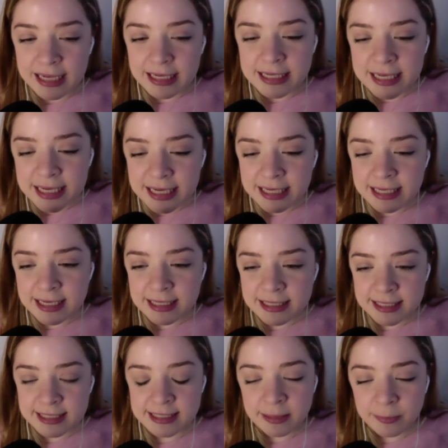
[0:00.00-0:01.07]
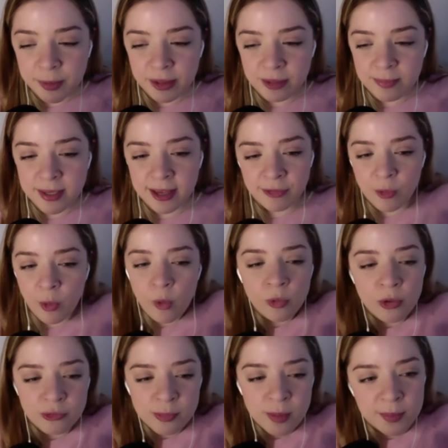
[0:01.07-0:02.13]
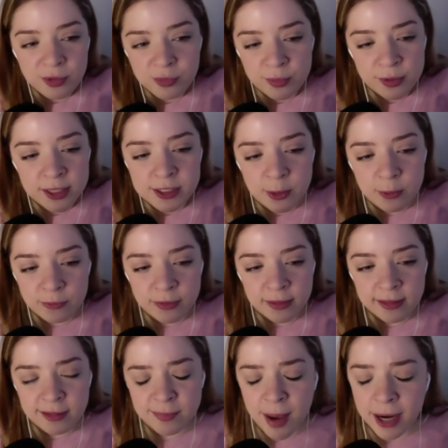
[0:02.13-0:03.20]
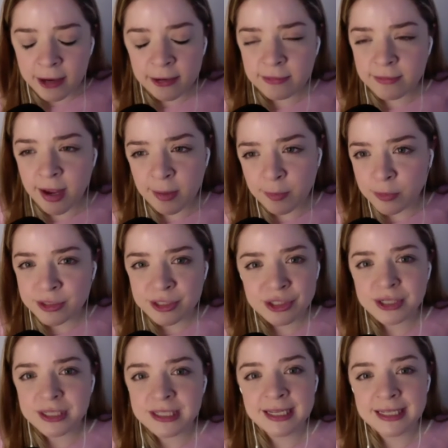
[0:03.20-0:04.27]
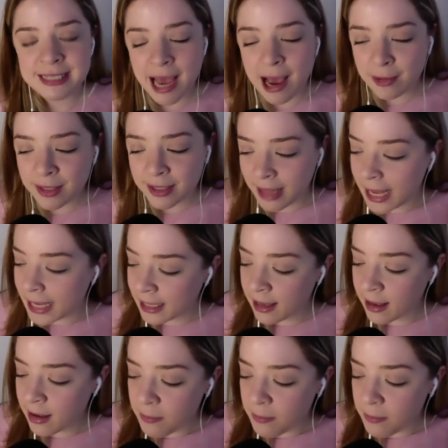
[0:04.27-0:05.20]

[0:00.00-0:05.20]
need to sit with, because all those moments where I don't feel inspired, if I were to just sit down and like